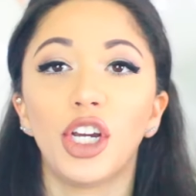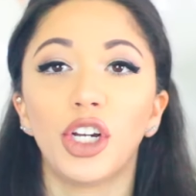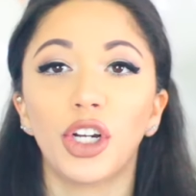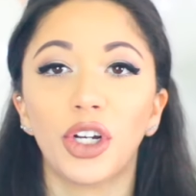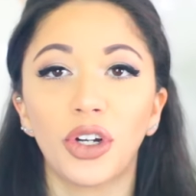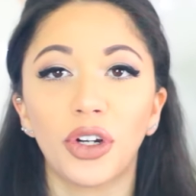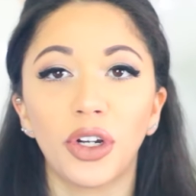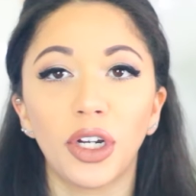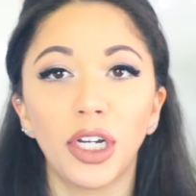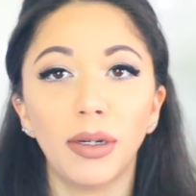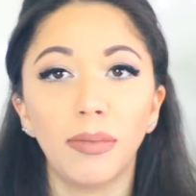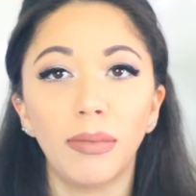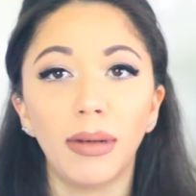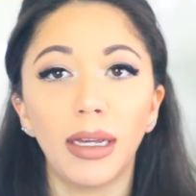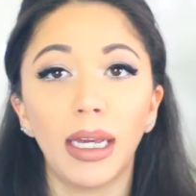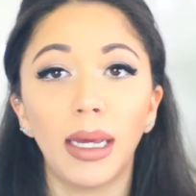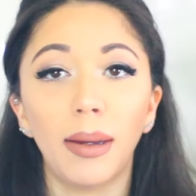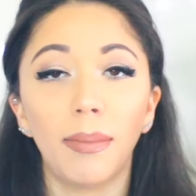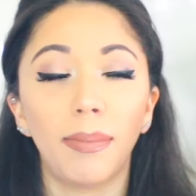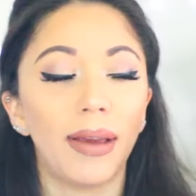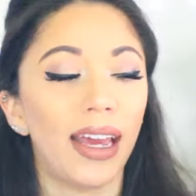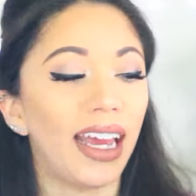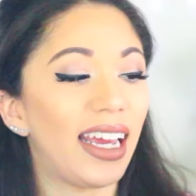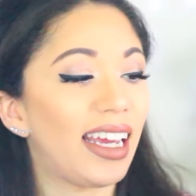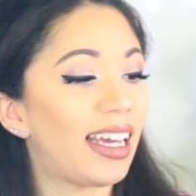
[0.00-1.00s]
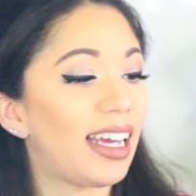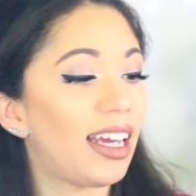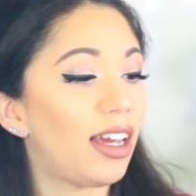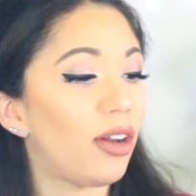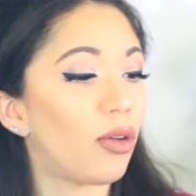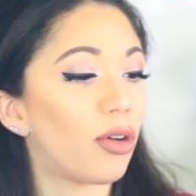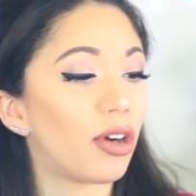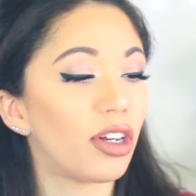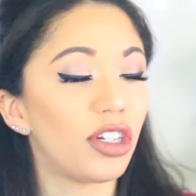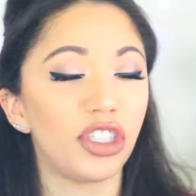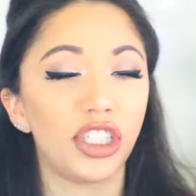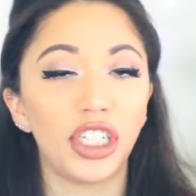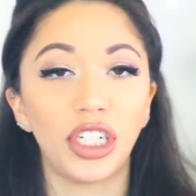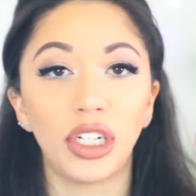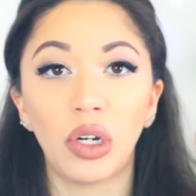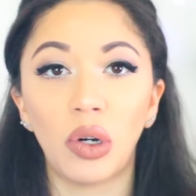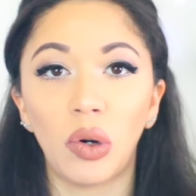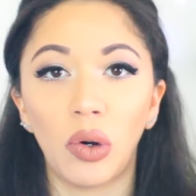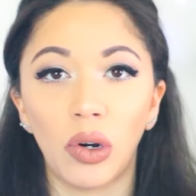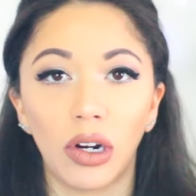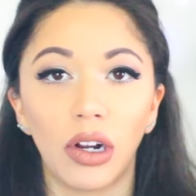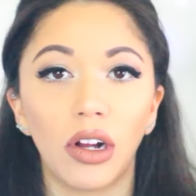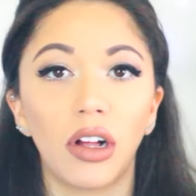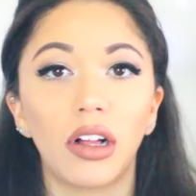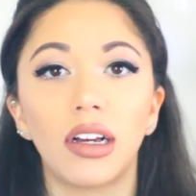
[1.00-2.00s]
creamy, pinky, orangey
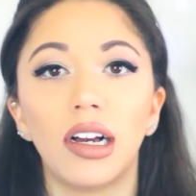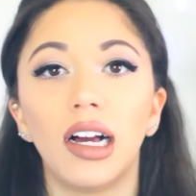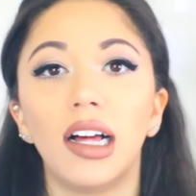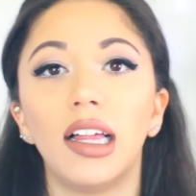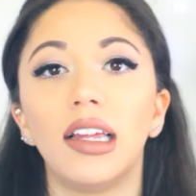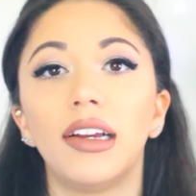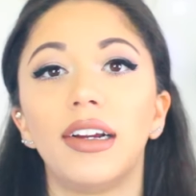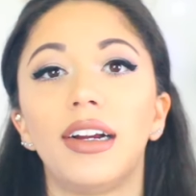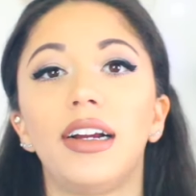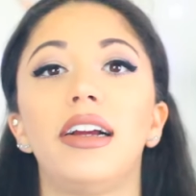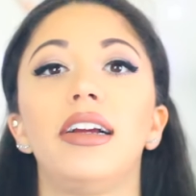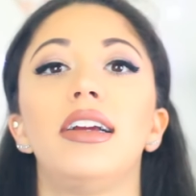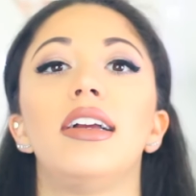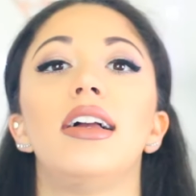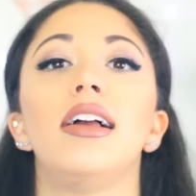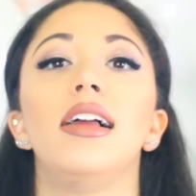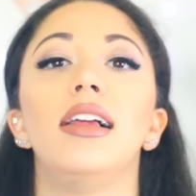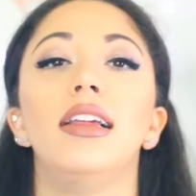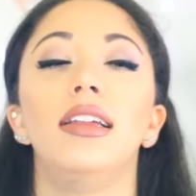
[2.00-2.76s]
coral color.